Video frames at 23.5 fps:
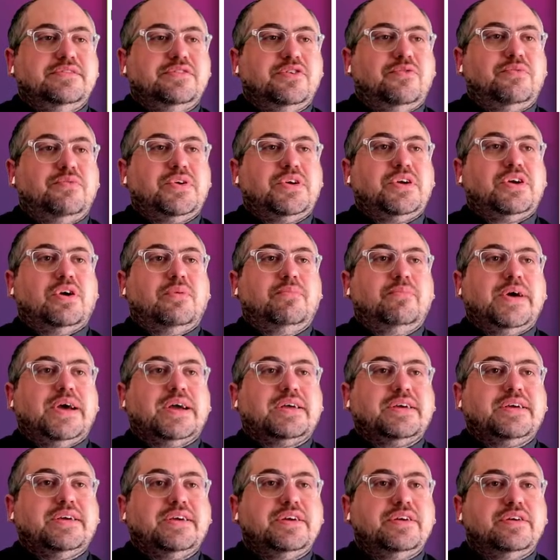And so if we come
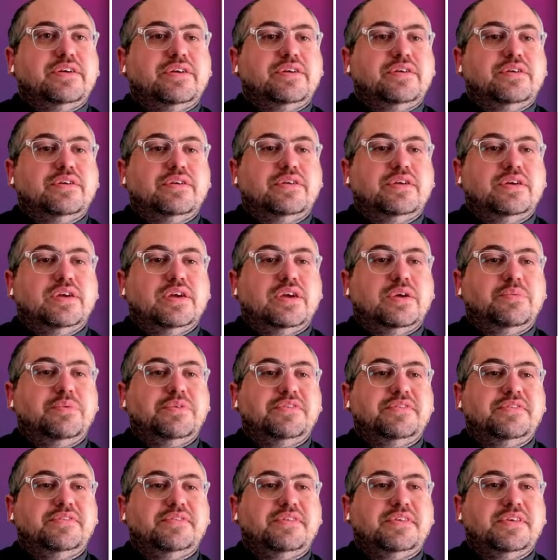back here and
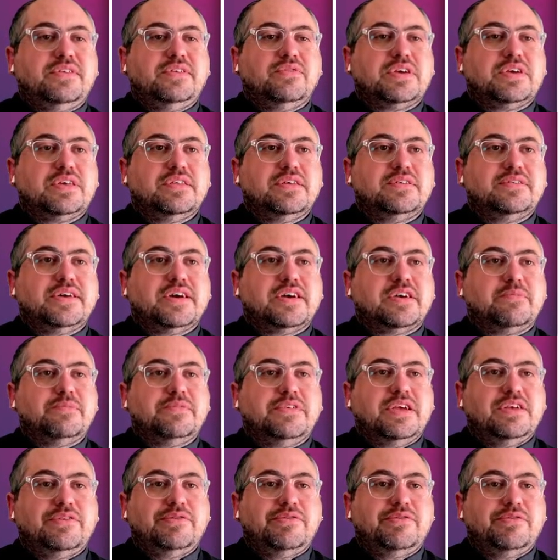we look at the
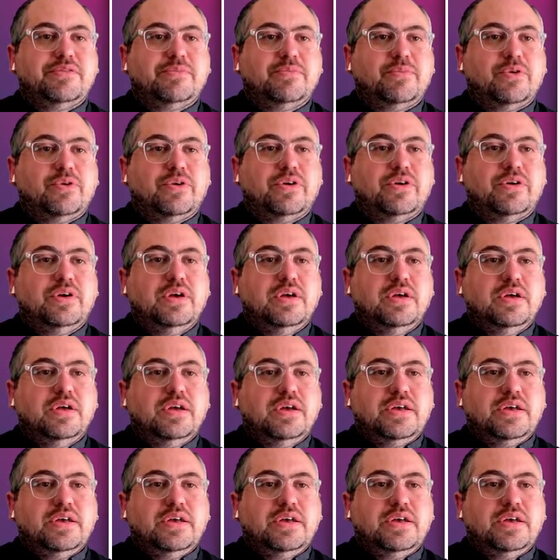documentation some more,